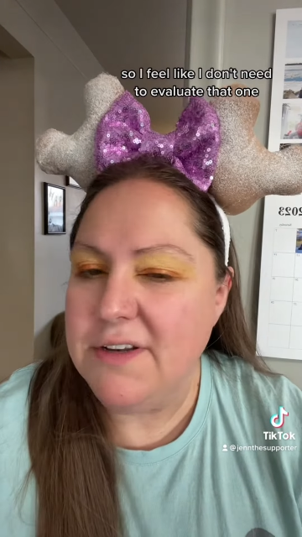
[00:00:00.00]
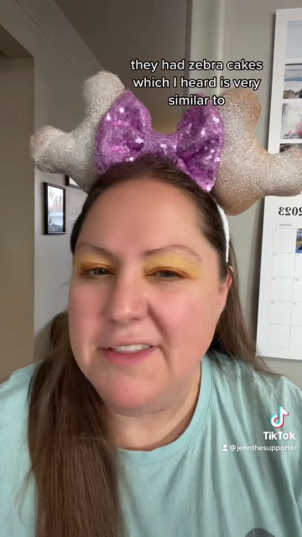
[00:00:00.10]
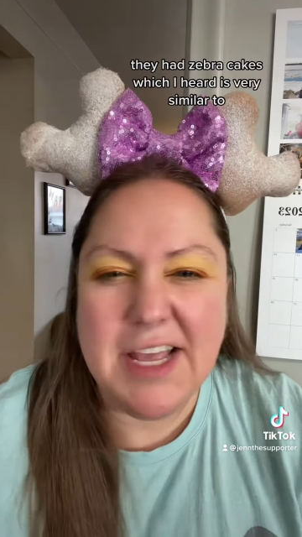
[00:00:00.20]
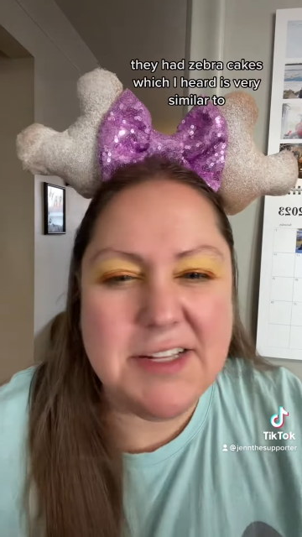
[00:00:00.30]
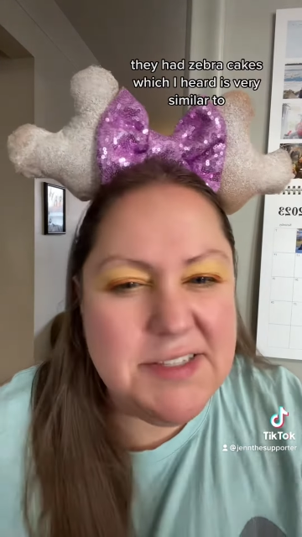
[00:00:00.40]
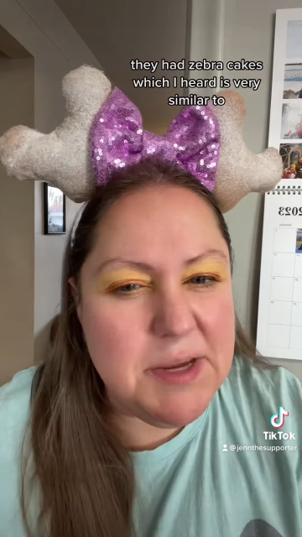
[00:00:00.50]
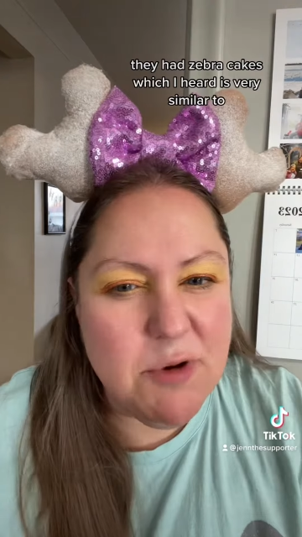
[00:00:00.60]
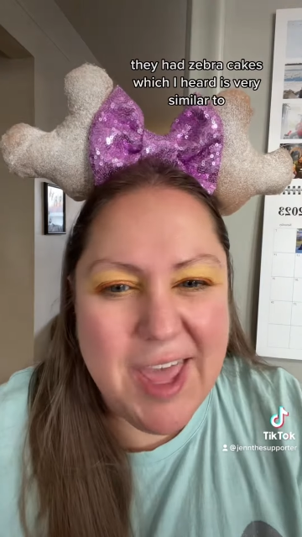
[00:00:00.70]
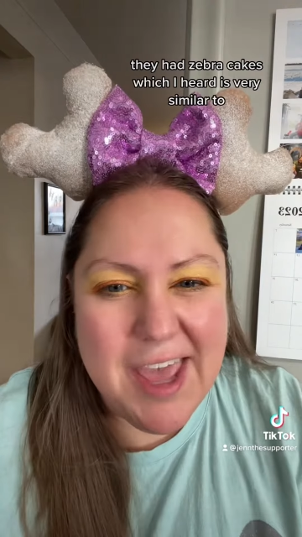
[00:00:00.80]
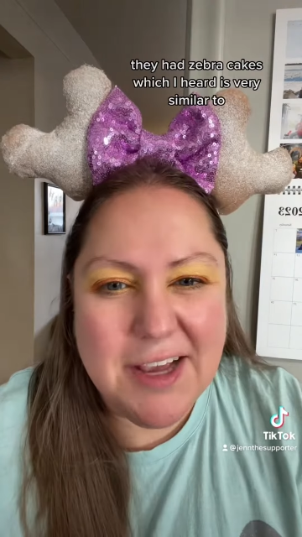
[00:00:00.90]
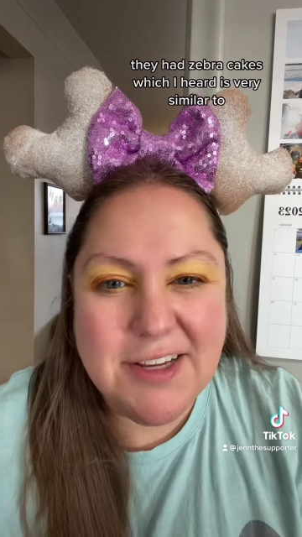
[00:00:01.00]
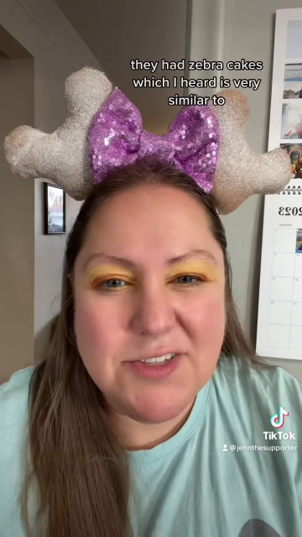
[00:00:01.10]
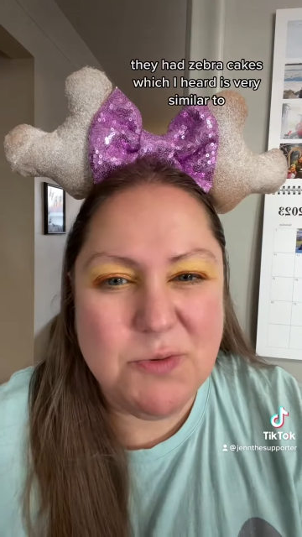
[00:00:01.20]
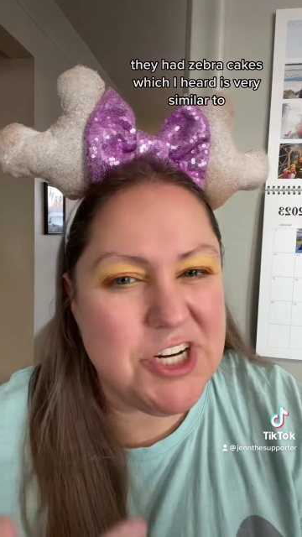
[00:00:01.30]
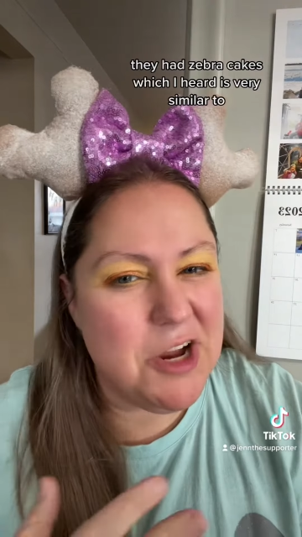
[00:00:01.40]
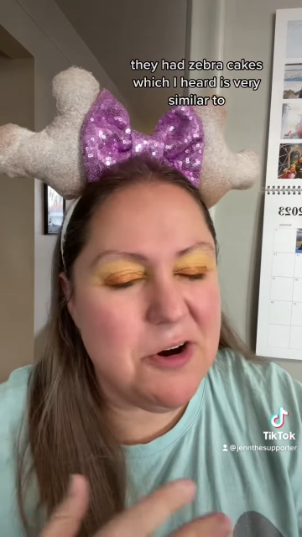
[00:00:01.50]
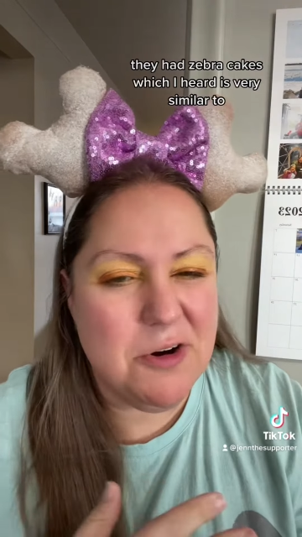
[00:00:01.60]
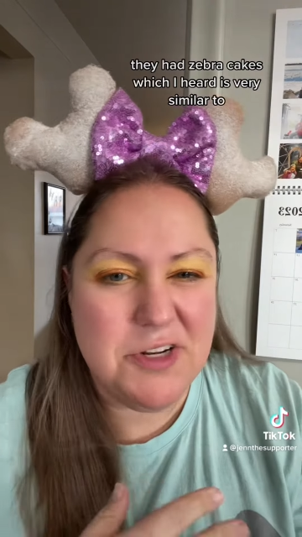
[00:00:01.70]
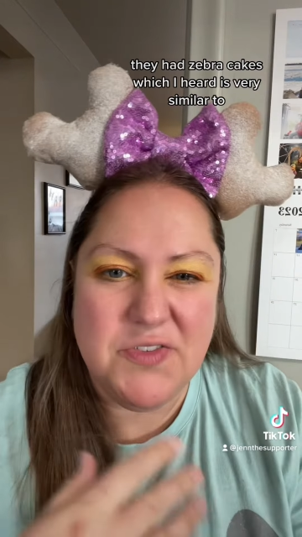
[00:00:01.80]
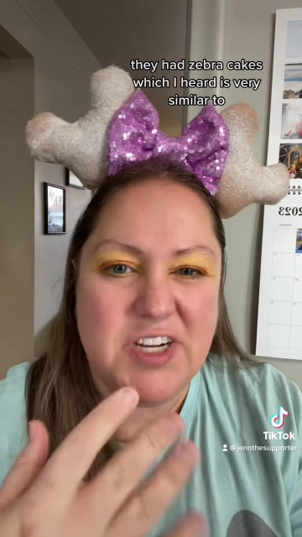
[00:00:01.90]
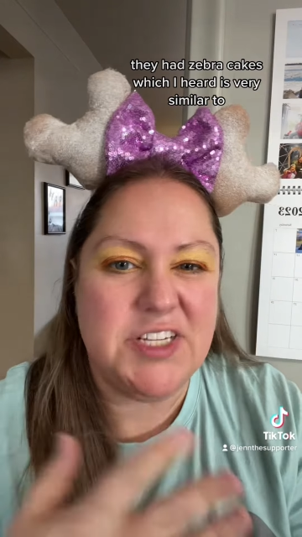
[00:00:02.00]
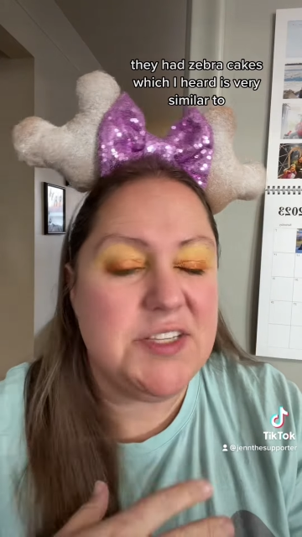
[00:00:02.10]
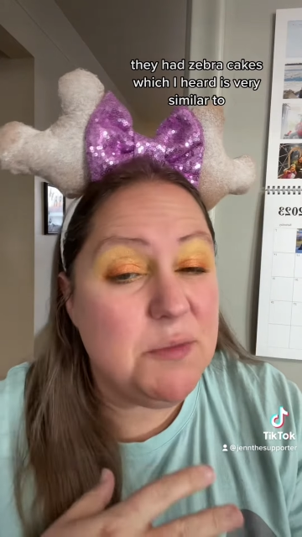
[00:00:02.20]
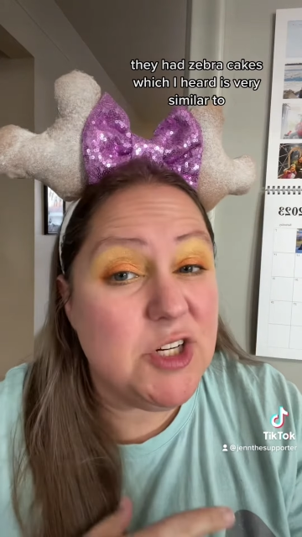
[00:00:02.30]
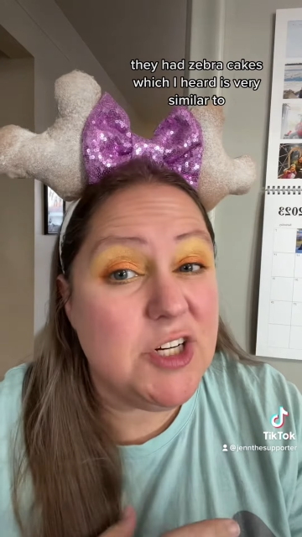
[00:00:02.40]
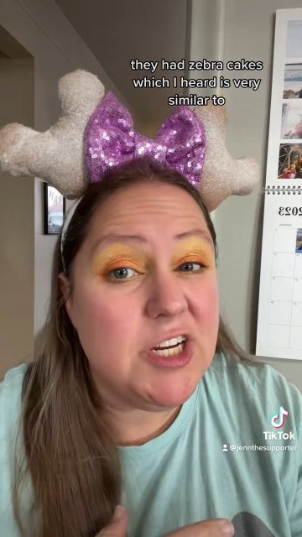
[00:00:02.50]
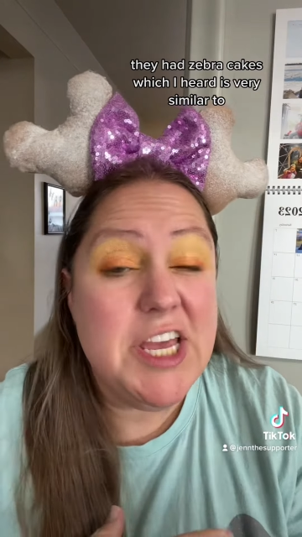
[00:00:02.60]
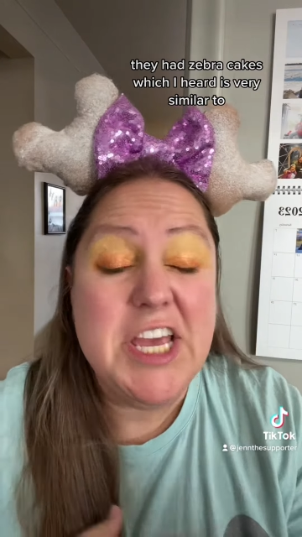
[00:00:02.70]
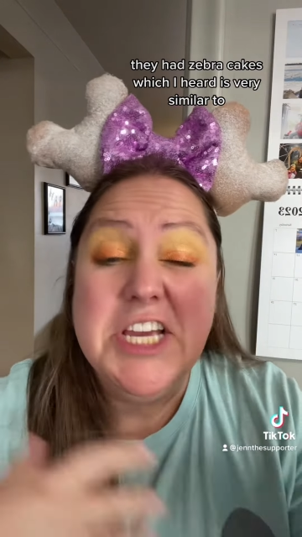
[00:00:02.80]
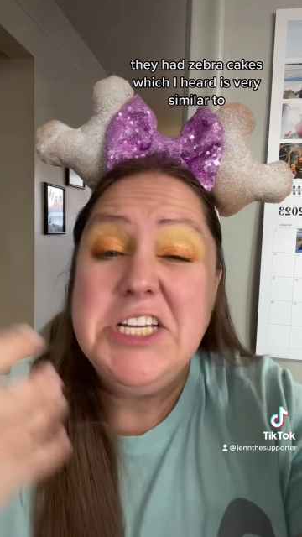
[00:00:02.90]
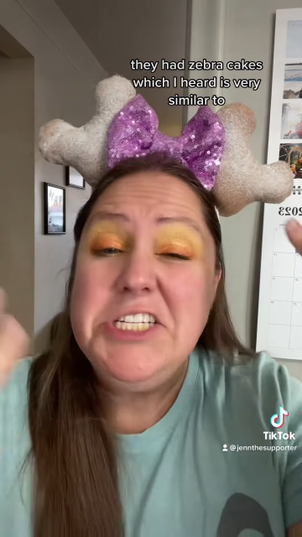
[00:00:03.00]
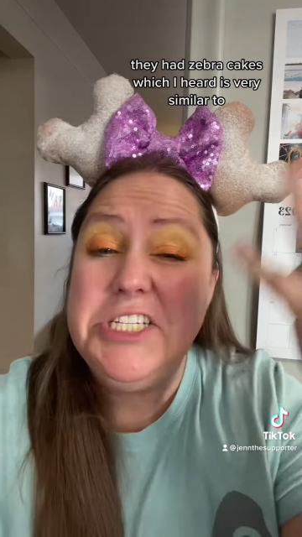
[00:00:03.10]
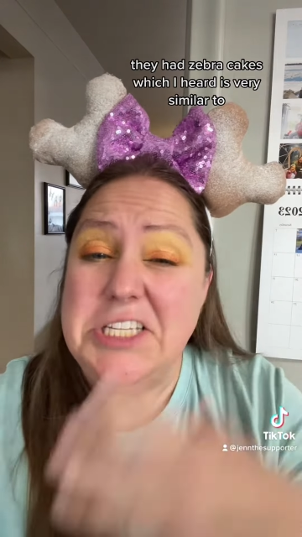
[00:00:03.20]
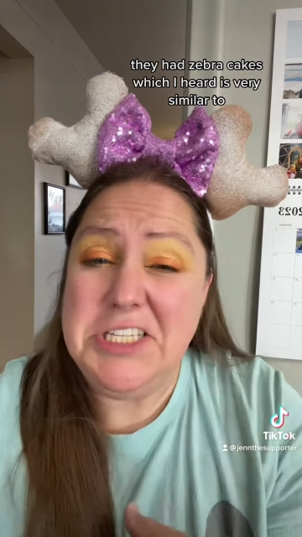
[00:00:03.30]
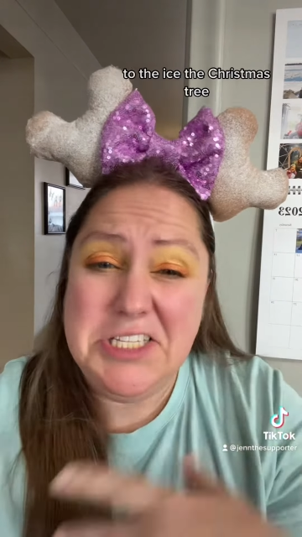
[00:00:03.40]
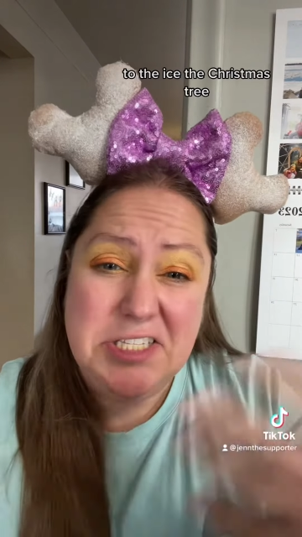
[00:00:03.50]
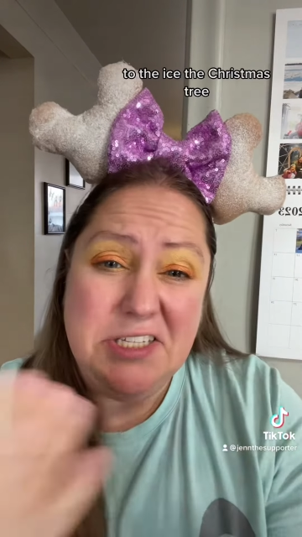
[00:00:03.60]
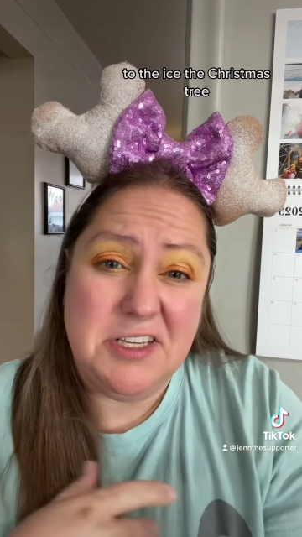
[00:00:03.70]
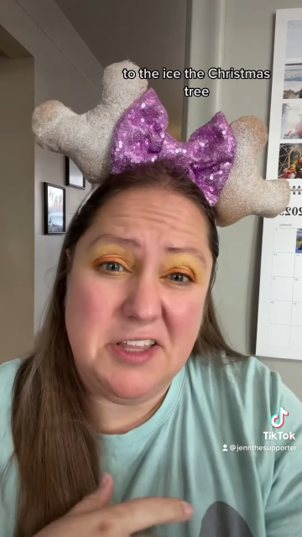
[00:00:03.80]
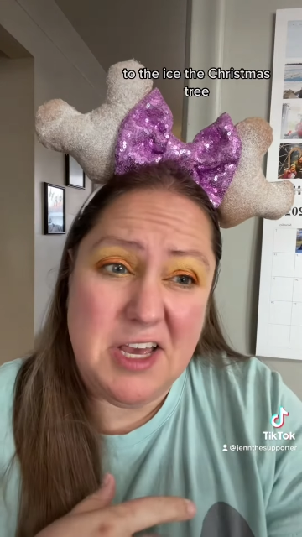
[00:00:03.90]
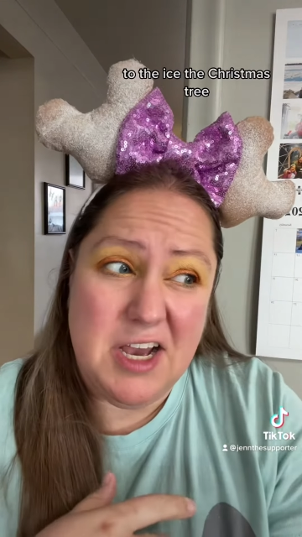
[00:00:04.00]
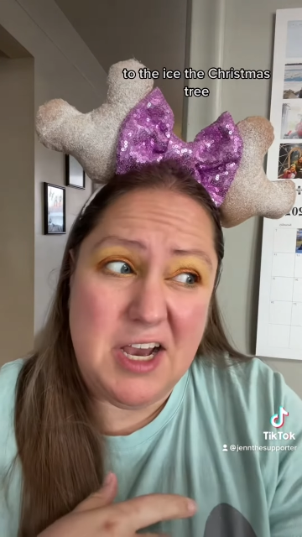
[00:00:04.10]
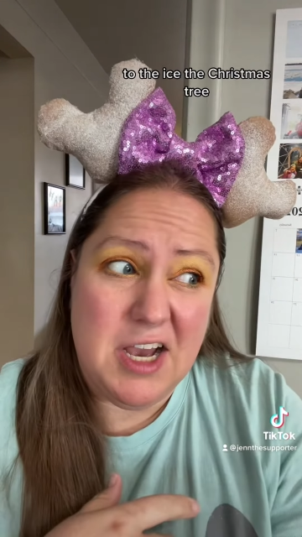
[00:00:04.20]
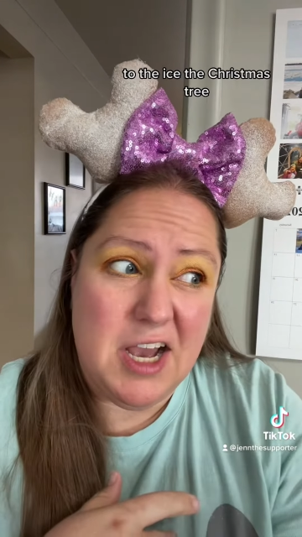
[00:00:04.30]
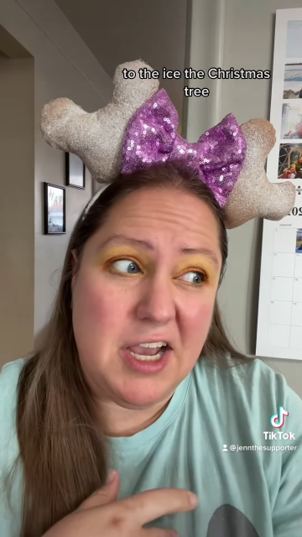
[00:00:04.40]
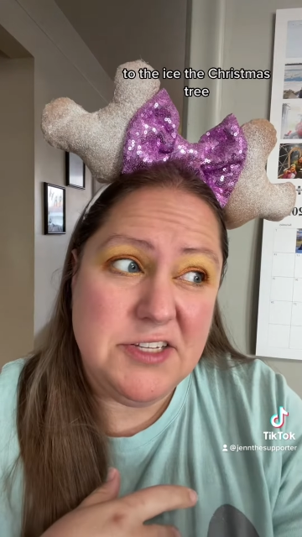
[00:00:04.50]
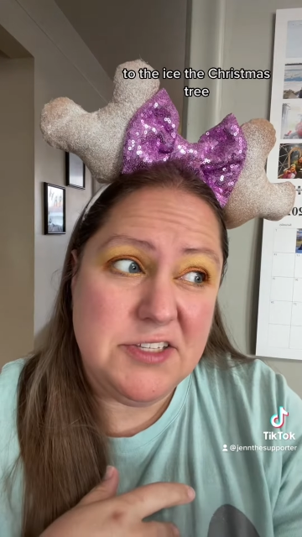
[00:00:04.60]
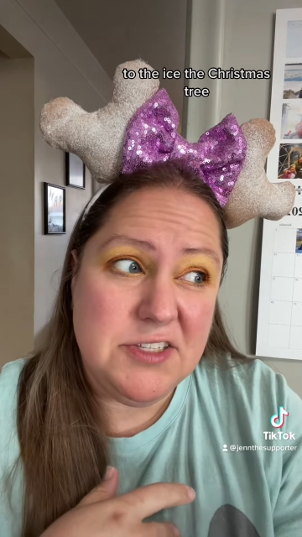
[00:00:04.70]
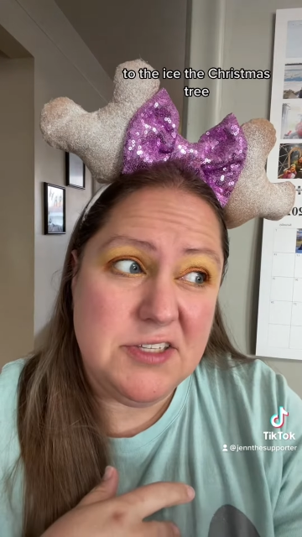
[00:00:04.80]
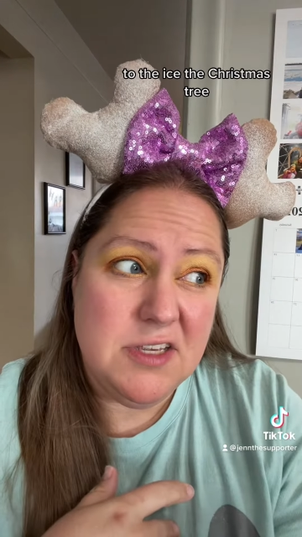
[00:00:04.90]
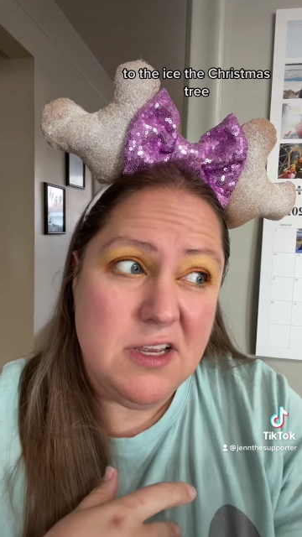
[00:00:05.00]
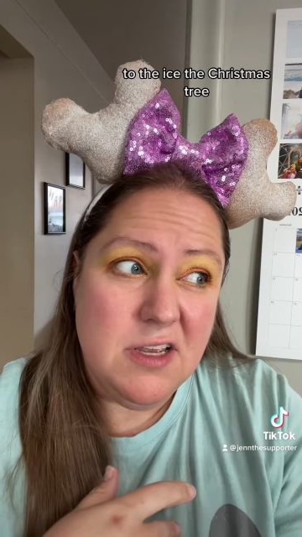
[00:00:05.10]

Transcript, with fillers: They had zebra cakes, which I heard is very similar to, to the ice,